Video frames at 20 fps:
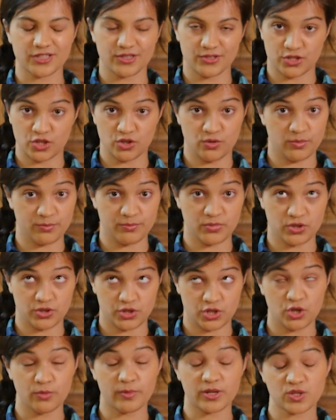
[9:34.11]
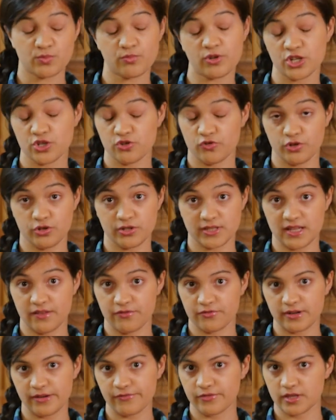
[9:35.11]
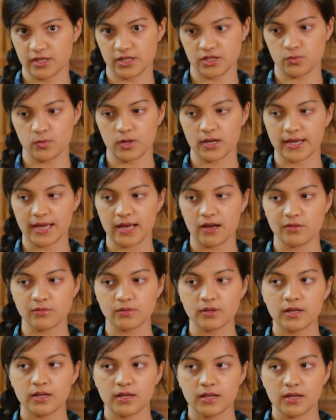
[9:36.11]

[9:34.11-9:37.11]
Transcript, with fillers: Don't too, put too much pressure on yourself for everything to work out.